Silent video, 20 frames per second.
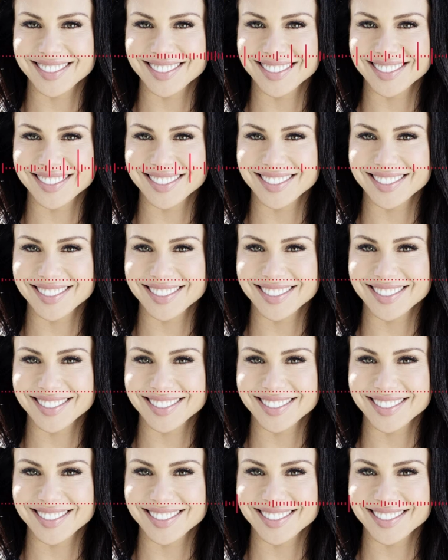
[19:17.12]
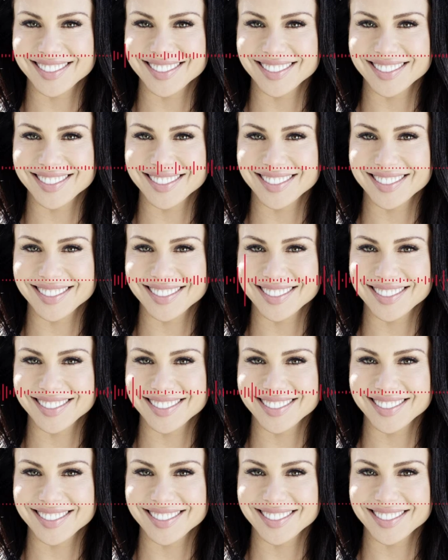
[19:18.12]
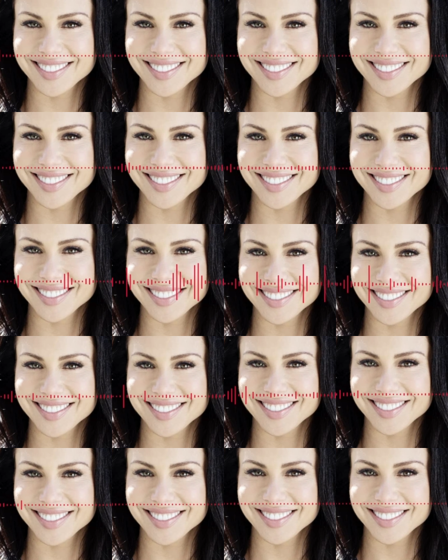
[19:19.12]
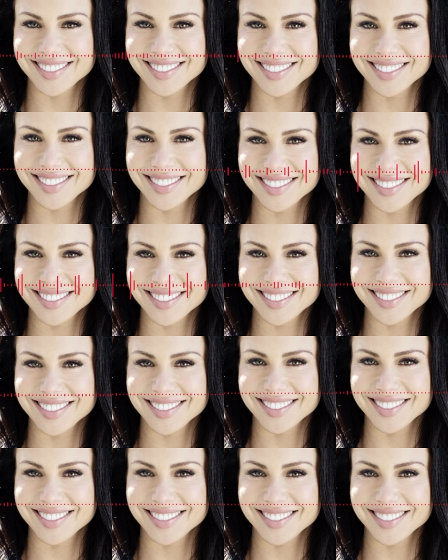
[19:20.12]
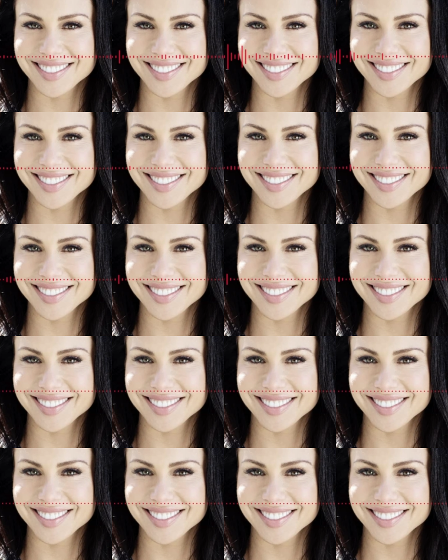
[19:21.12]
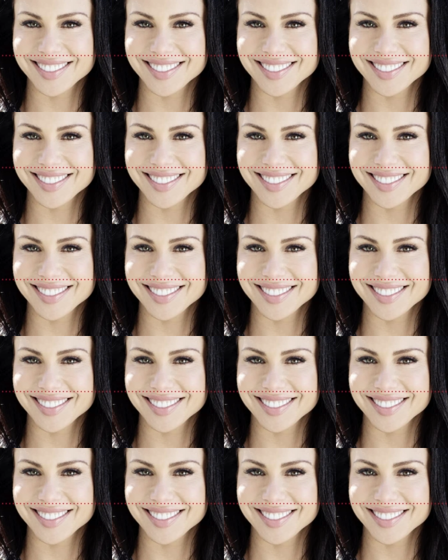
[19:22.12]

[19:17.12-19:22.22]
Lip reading: What do you mean by that? There's never been a negative saying, study. Oh, reduce your red meat.